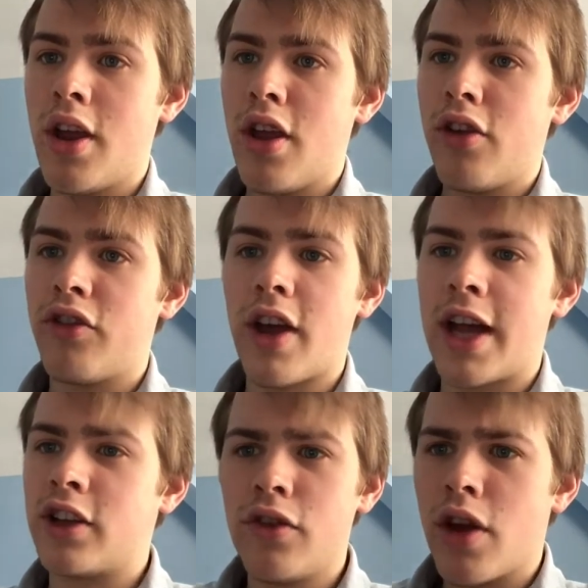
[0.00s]
So I
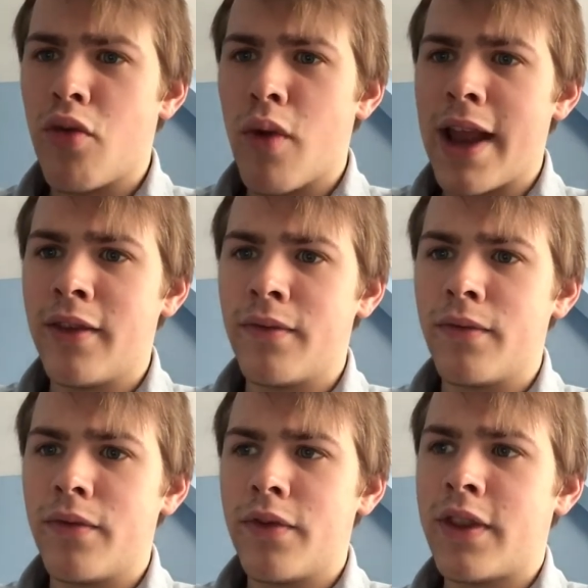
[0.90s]
don't know when
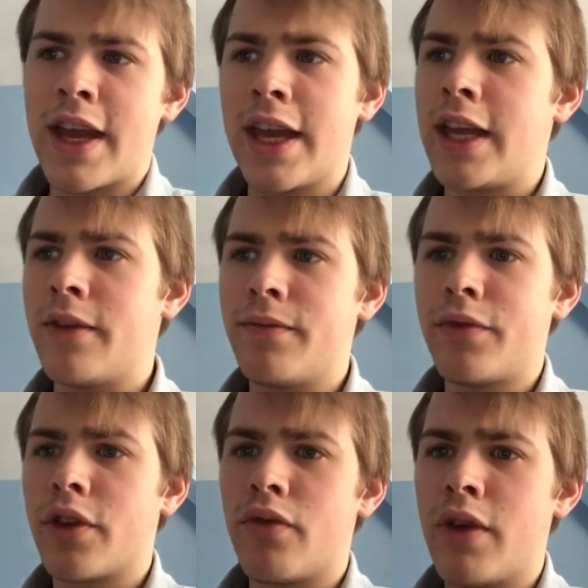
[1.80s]
they
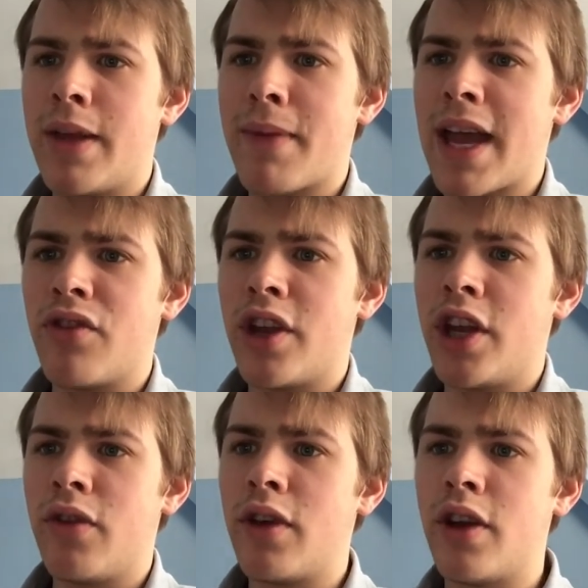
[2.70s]
remade the
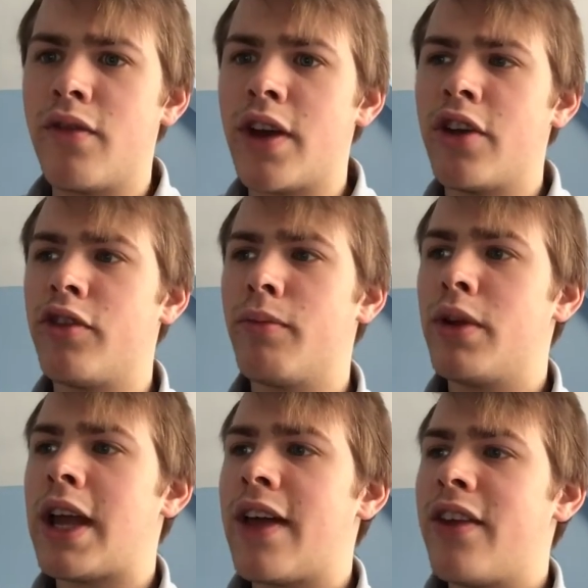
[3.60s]
new Universal,
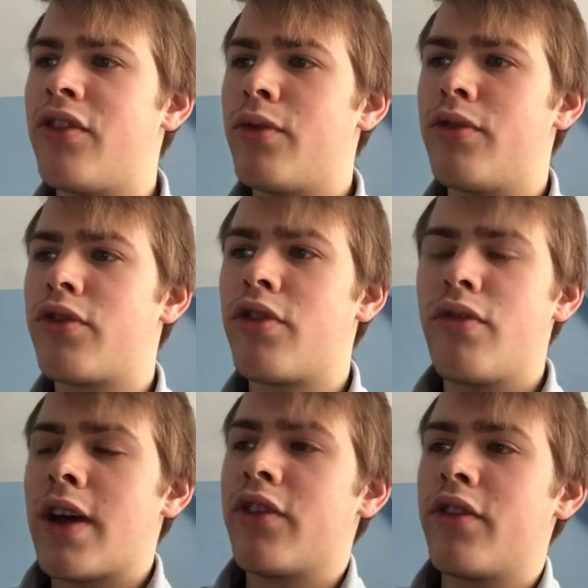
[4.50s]
but like this was
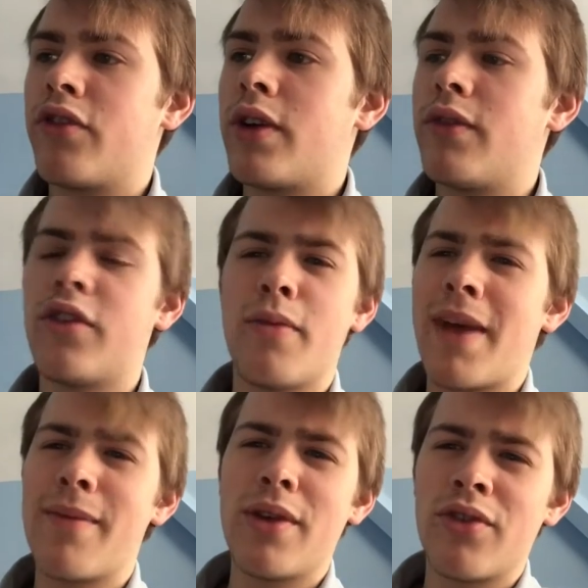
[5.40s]
2012, so
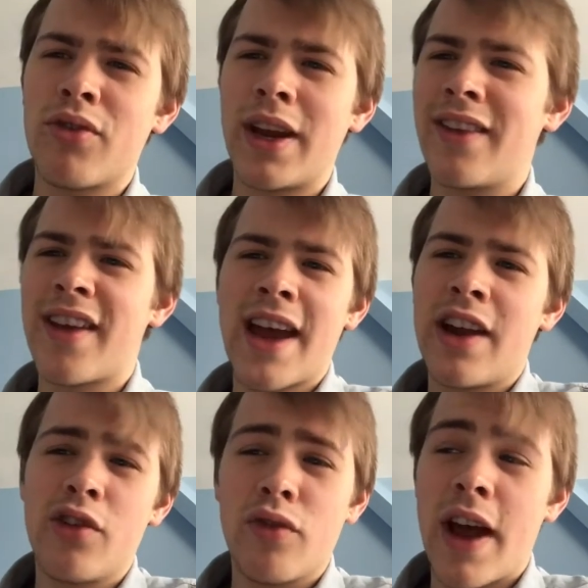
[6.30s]
maybe it was 2010
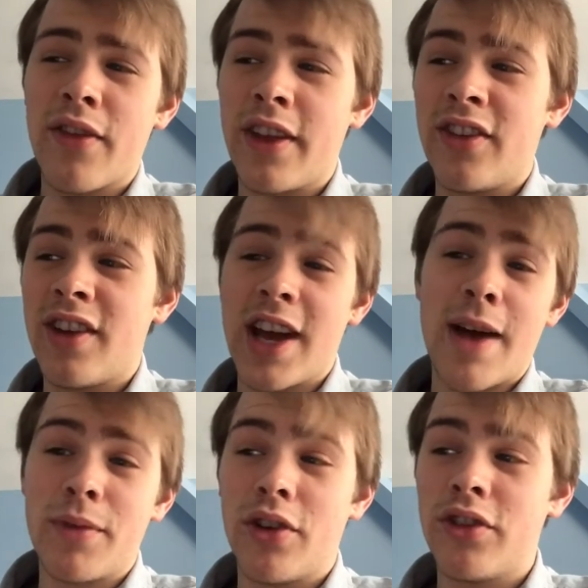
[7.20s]
or around this year,
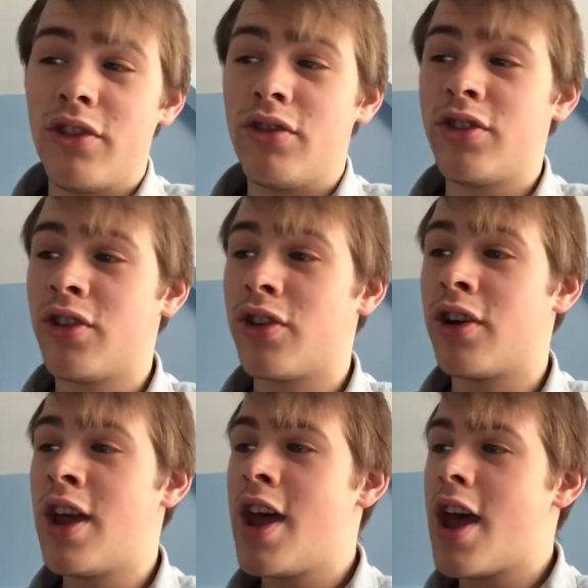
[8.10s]
I'm not too sure.
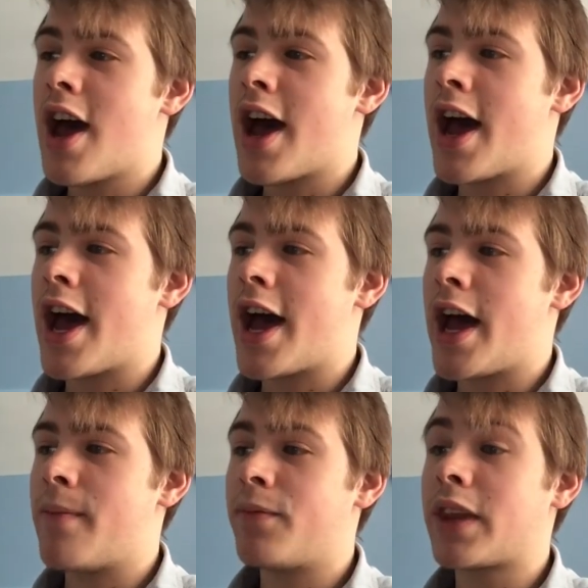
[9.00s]

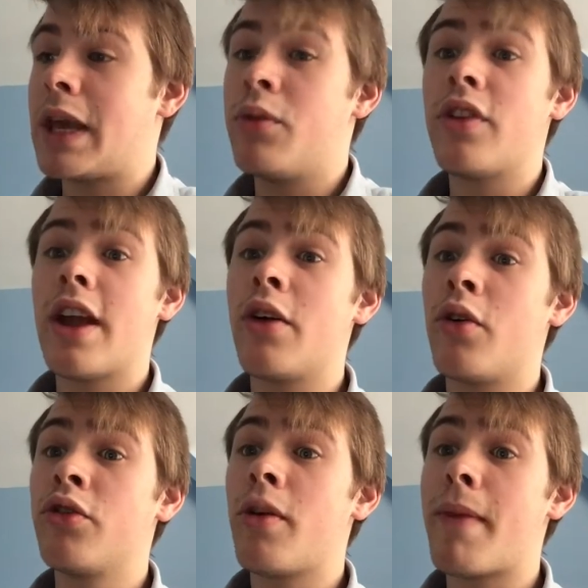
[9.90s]
It
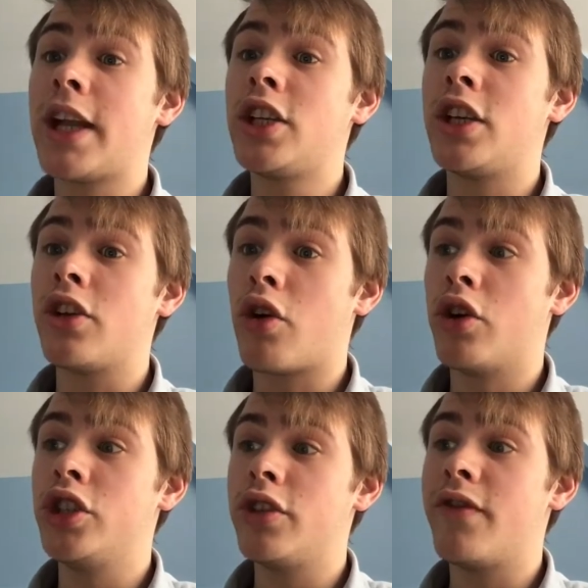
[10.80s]
also mentioned
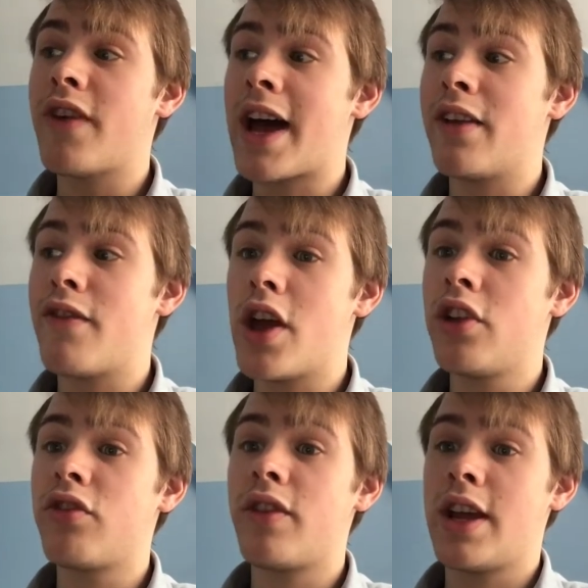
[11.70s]
100th
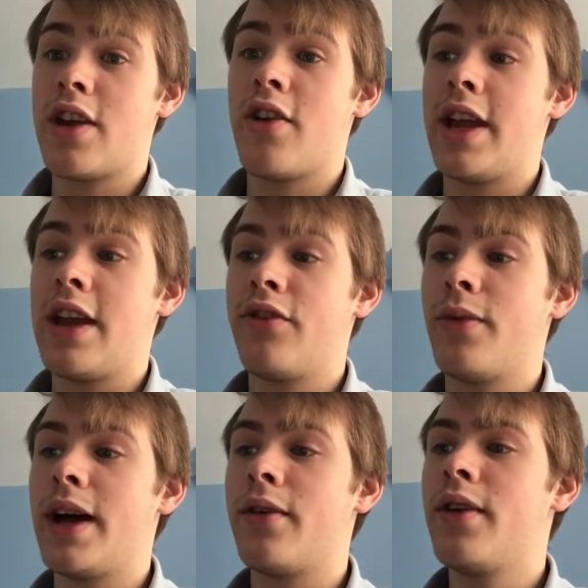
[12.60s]
anniversary on it as
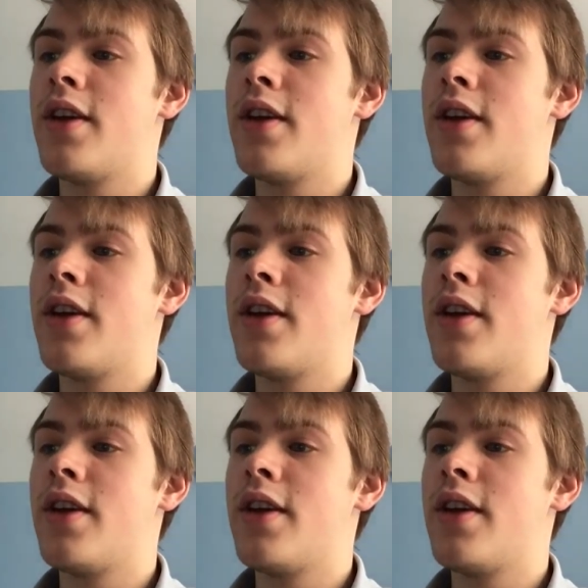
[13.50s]
well.